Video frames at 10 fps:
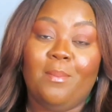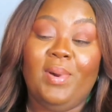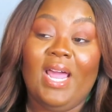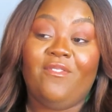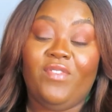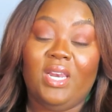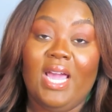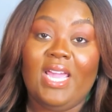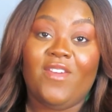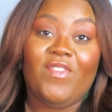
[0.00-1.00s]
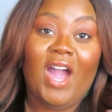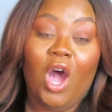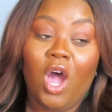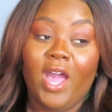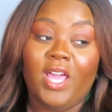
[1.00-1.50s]
But I feel like if
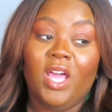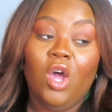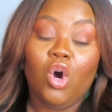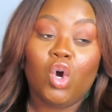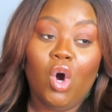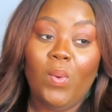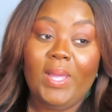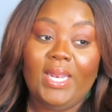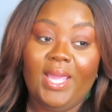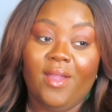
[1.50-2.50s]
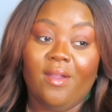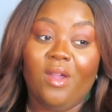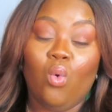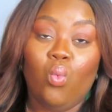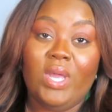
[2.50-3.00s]
I go in
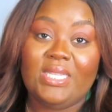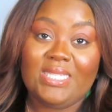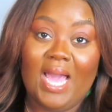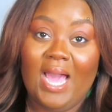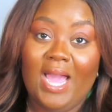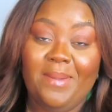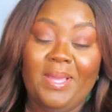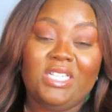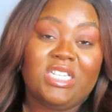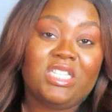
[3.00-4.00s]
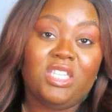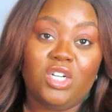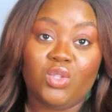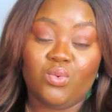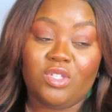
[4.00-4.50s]
there with time and just
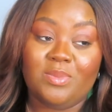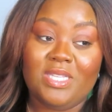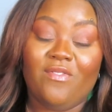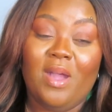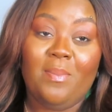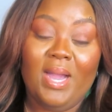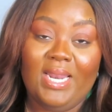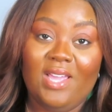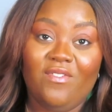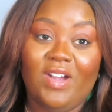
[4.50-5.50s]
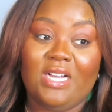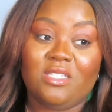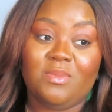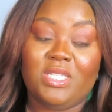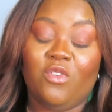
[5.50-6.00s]
look through some stuff, I probably can find
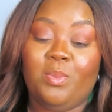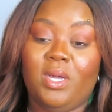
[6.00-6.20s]
some stuff.